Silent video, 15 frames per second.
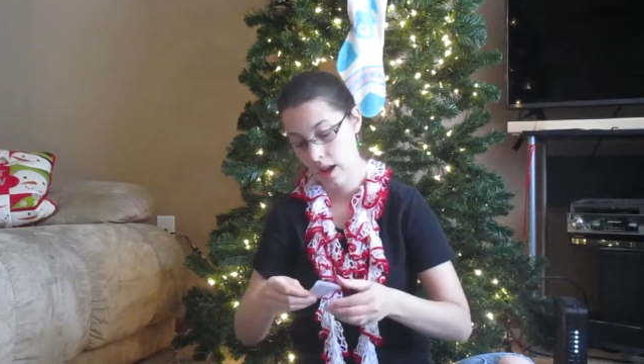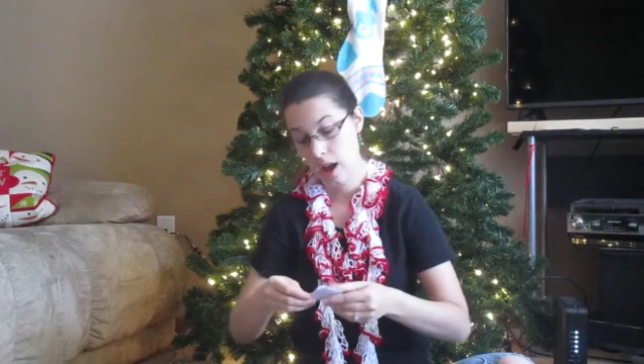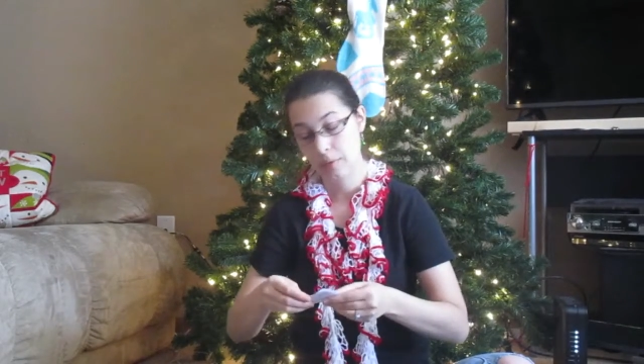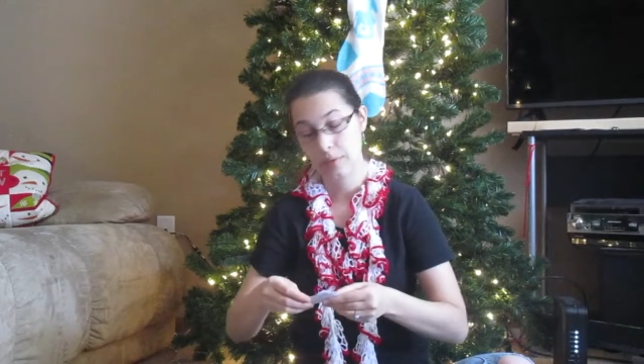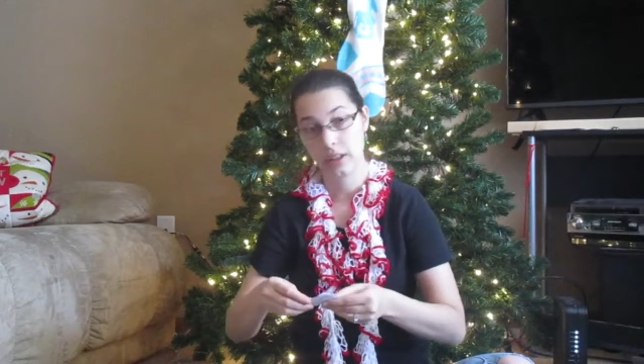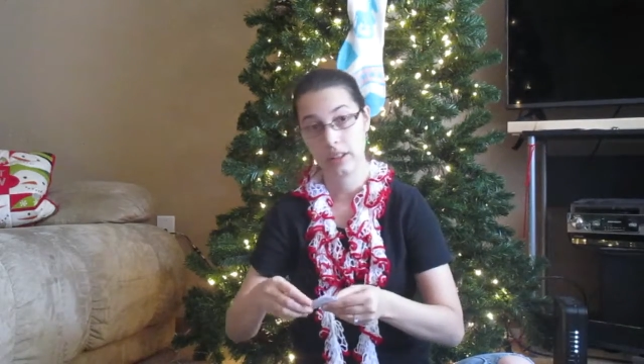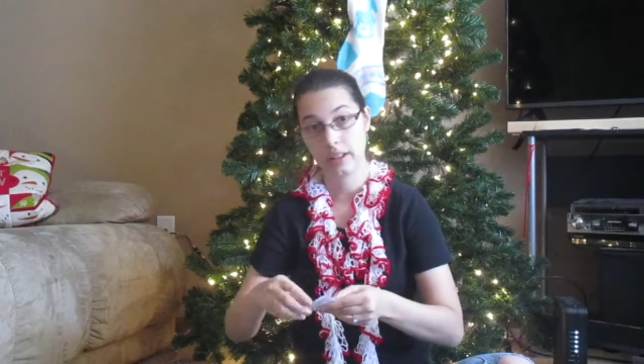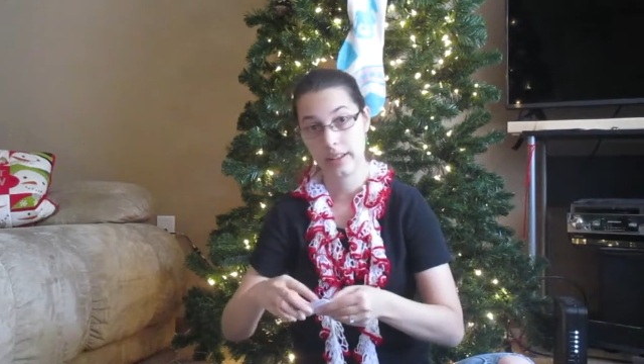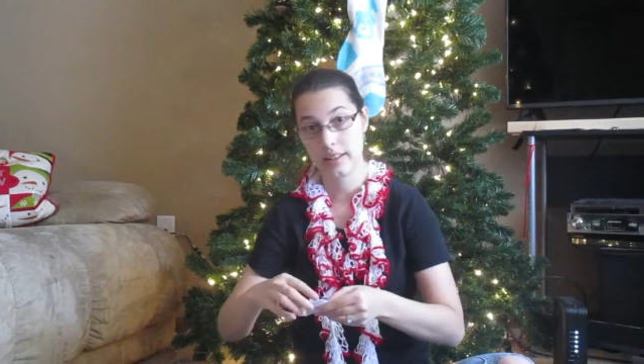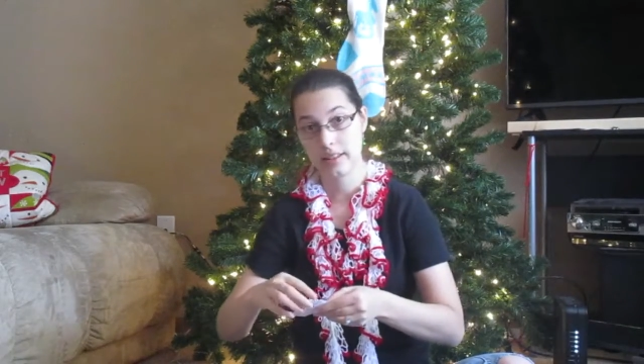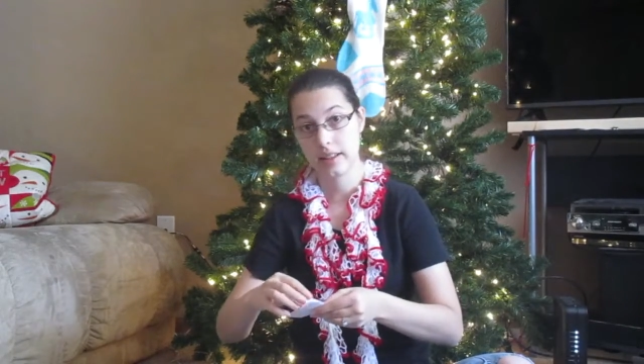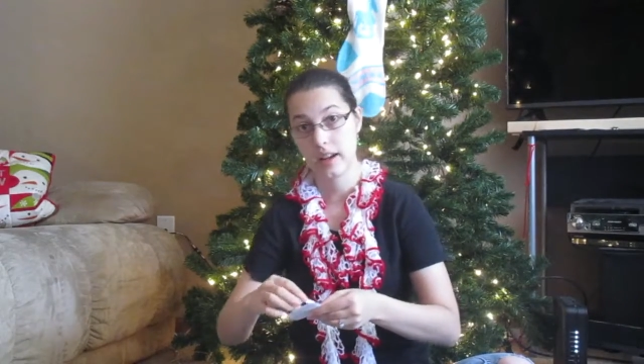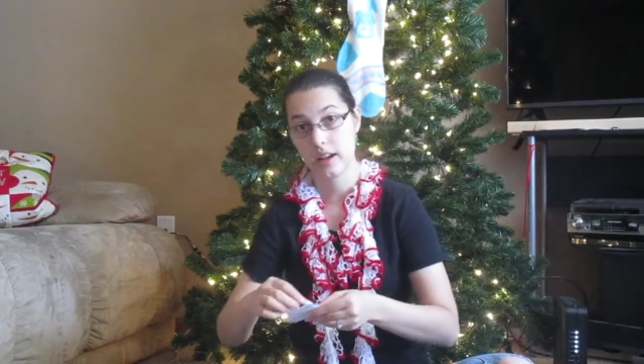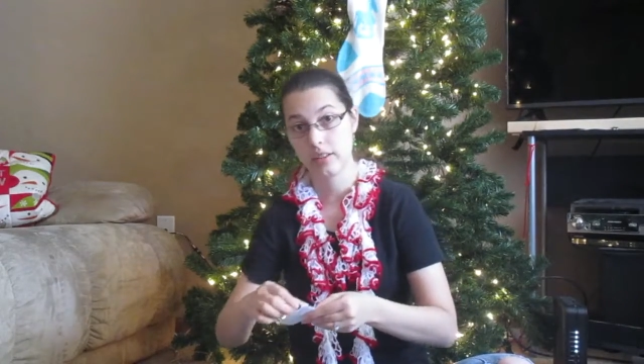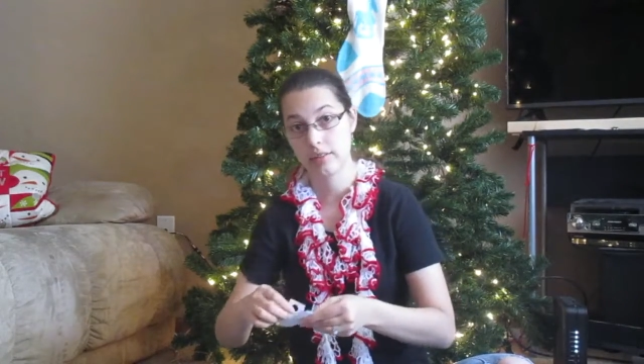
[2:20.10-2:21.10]
I'm going to lay this
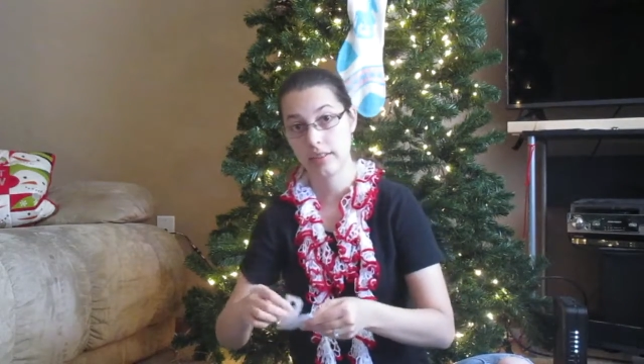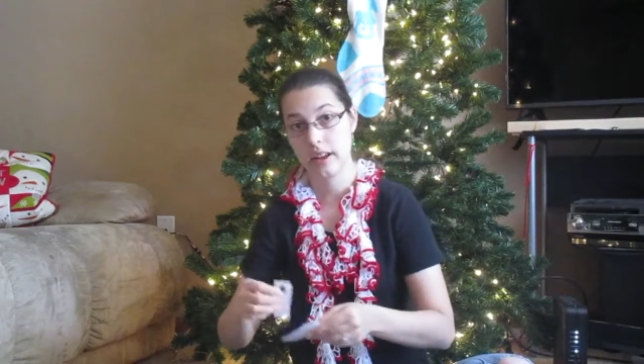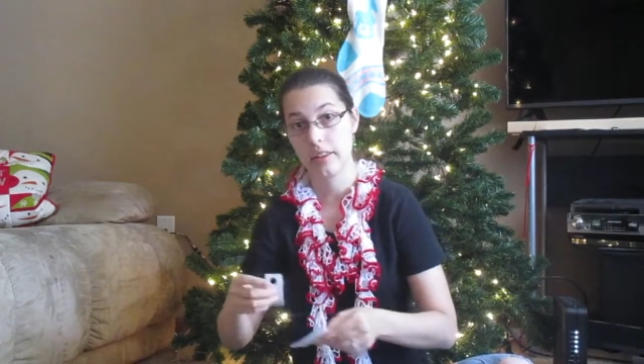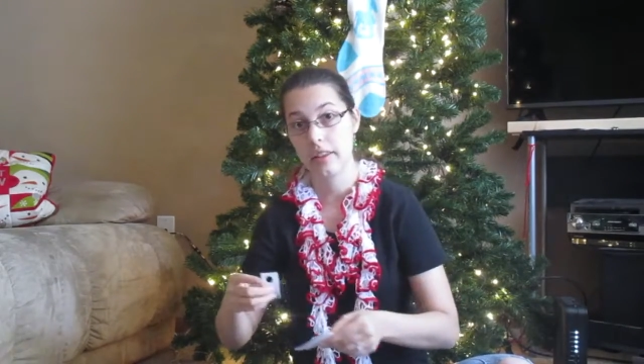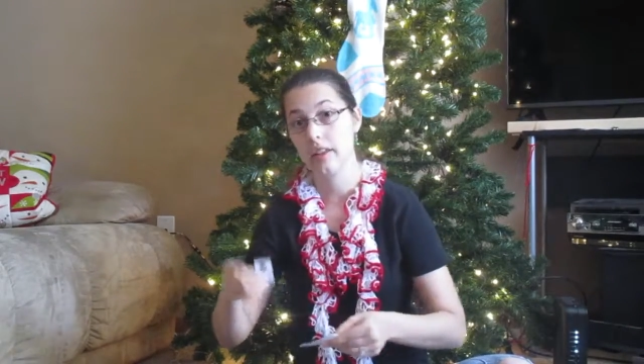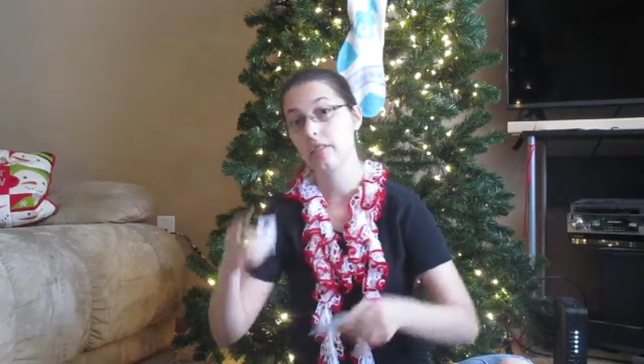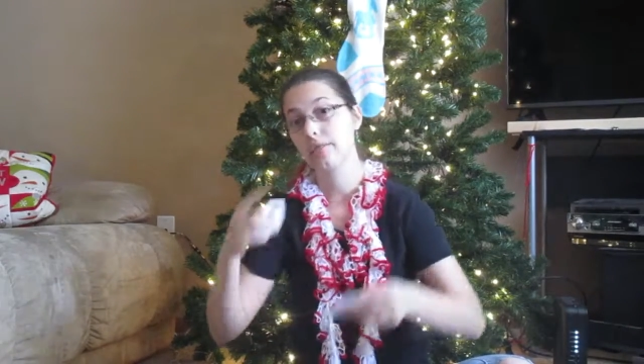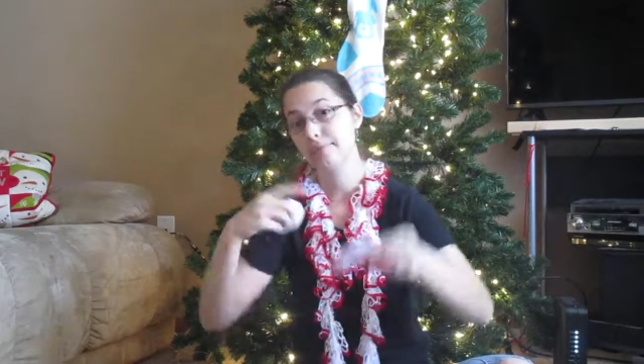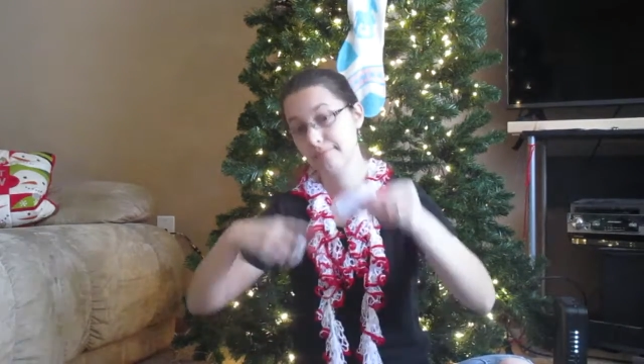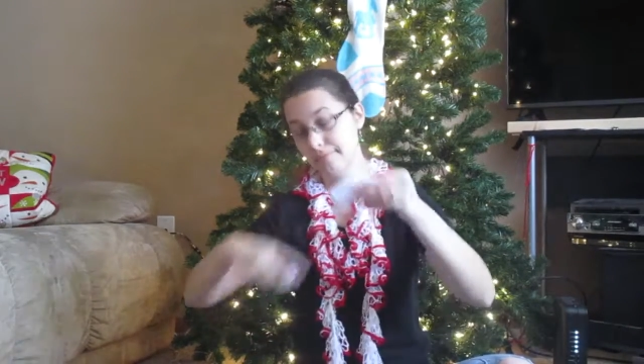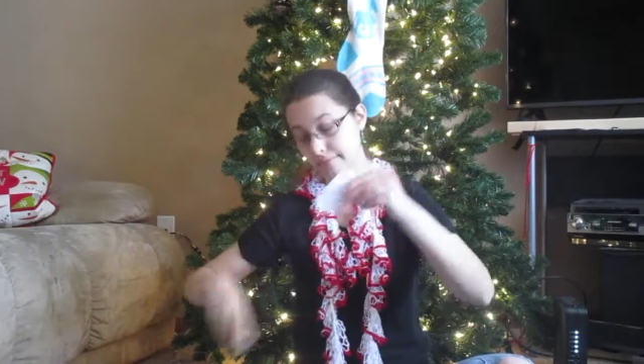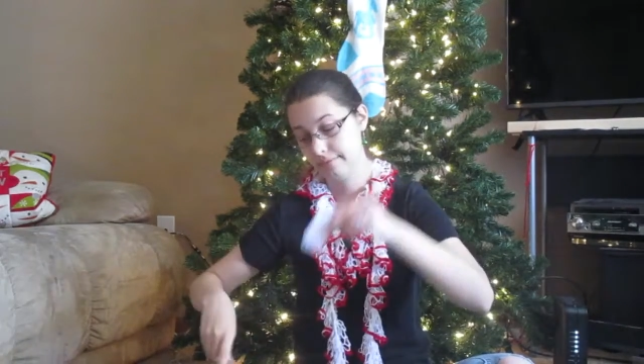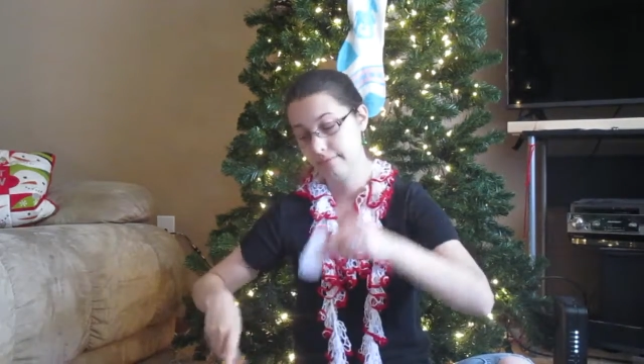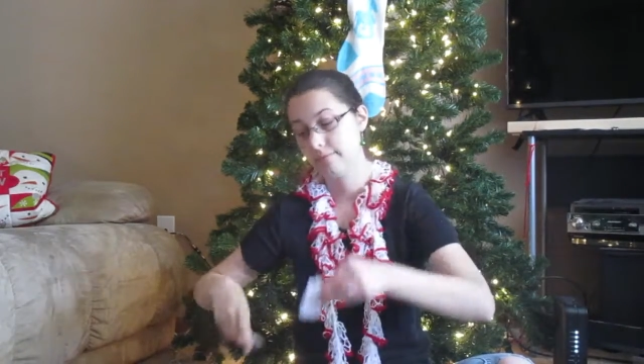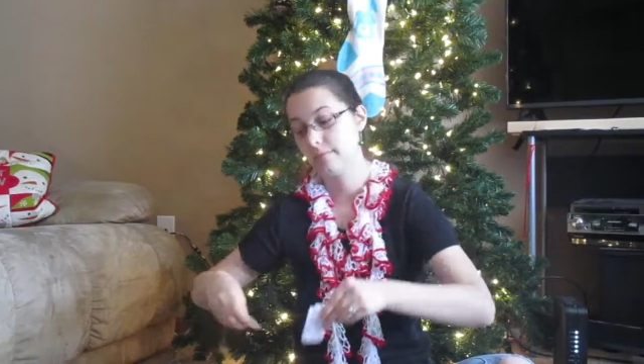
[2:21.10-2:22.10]
out and then
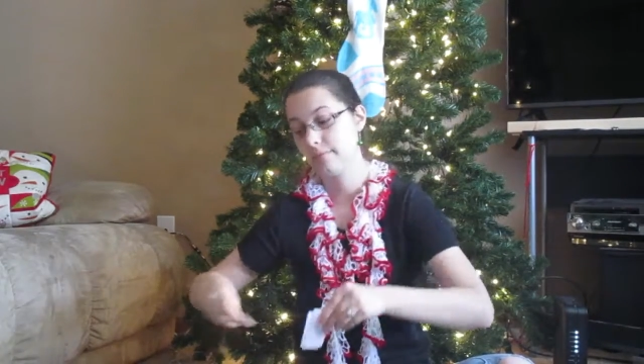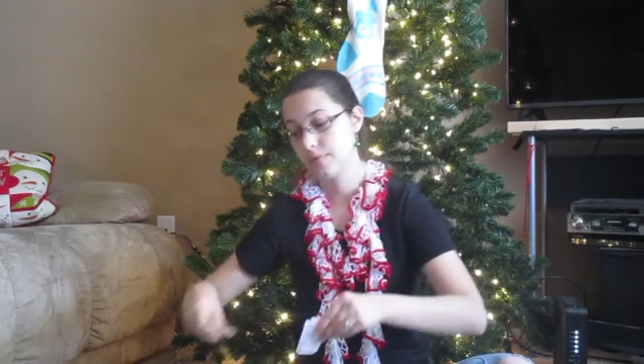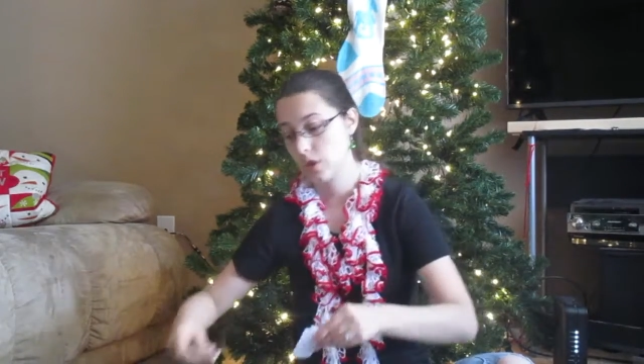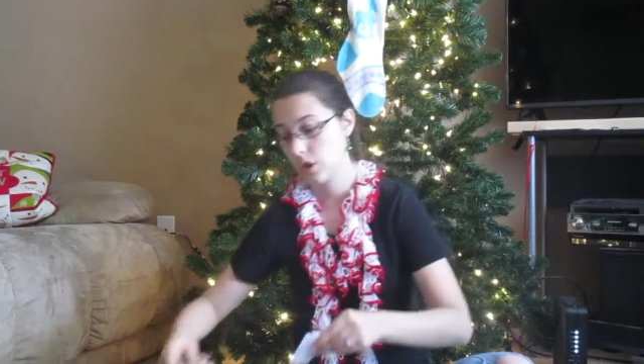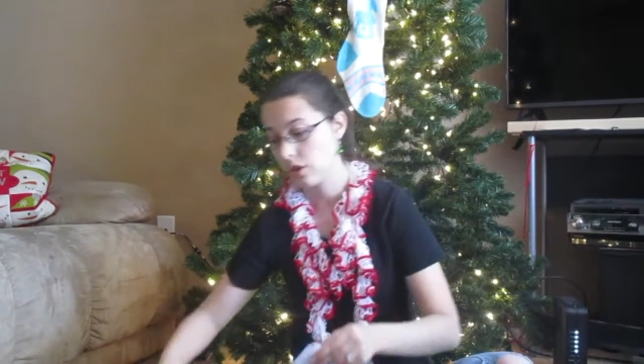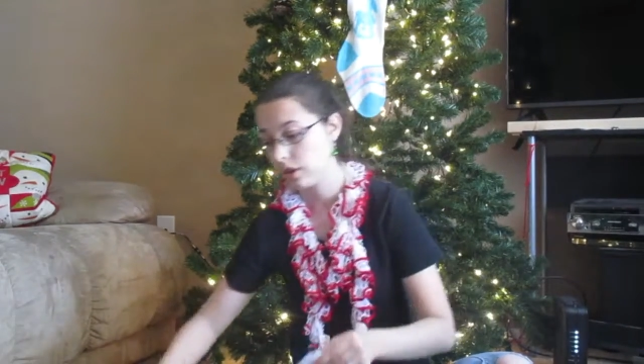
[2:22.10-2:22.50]
show